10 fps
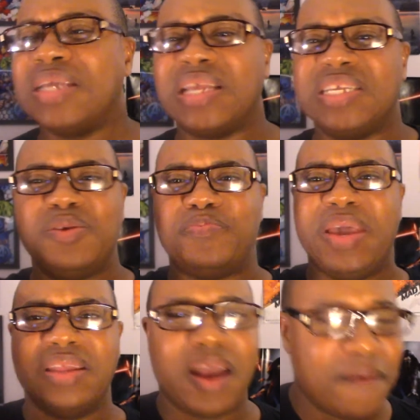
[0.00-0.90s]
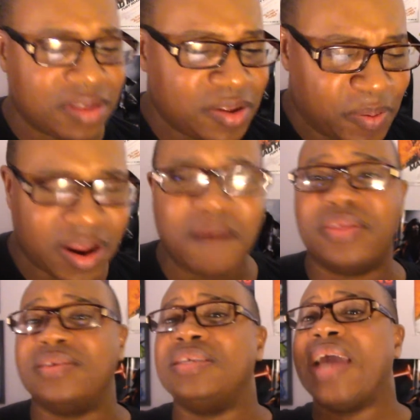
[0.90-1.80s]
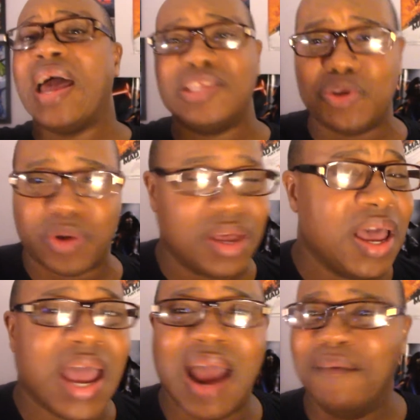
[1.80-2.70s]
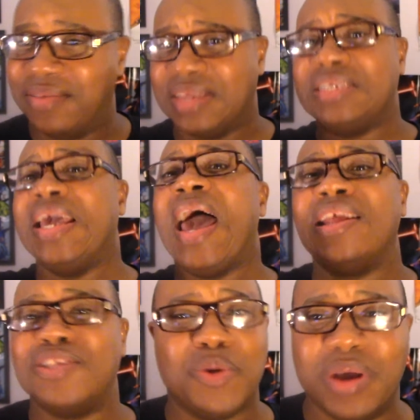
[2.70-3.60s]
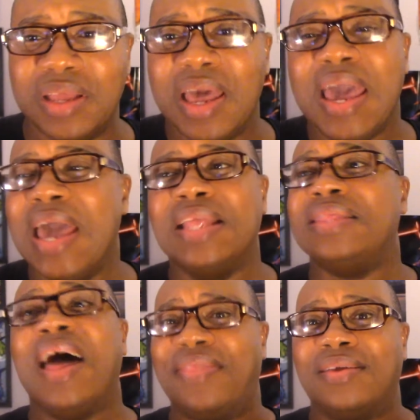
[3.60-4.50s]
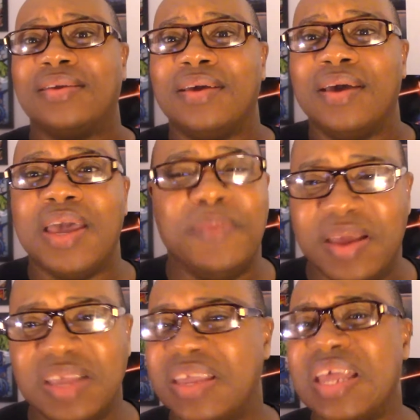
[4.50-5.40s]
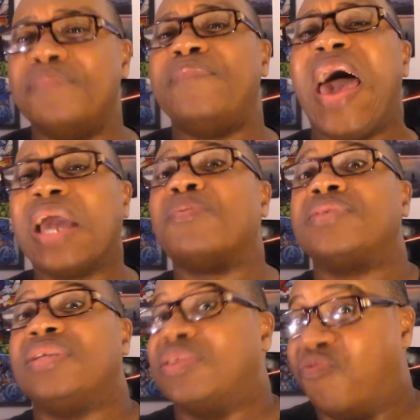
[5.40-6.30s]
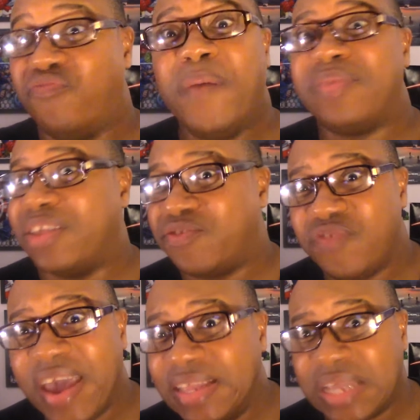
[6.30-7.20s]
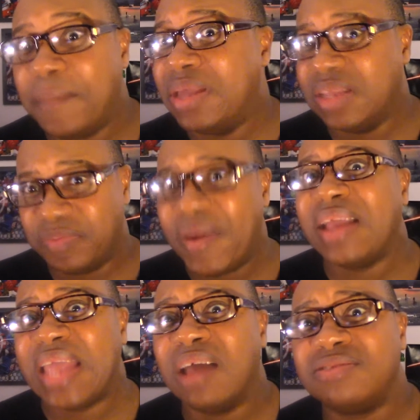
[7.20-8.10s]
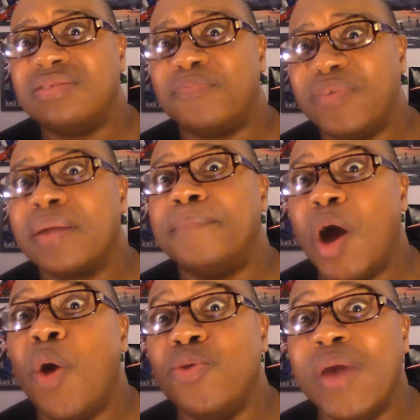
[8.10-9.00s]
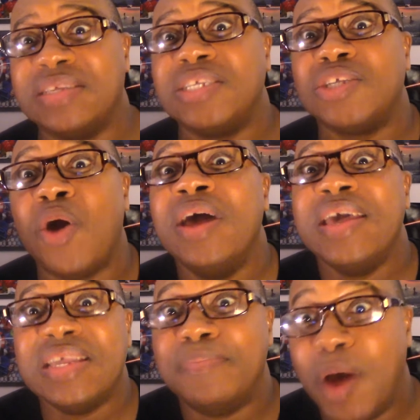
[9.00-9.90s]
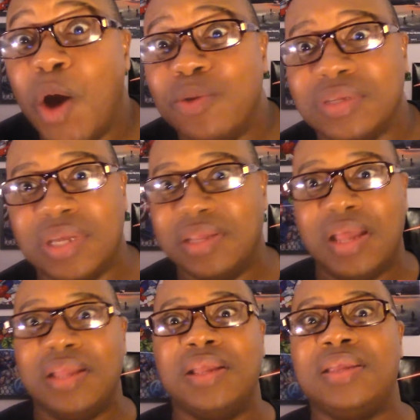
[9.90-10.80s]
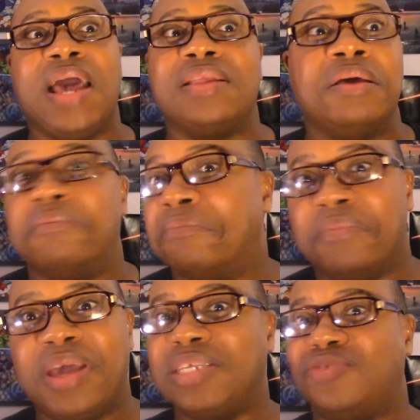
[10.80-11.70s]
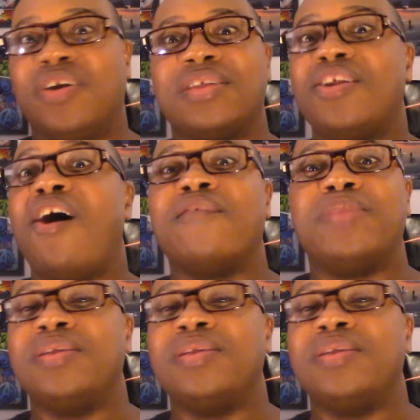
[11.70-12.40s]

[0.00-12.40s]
She's beating everything she got into it. Everything she had into it. And nothing. His back was just ripped to shreds. I mean, back down to the freaking bone. You actually saw his bones. And yet, he shrugged it off.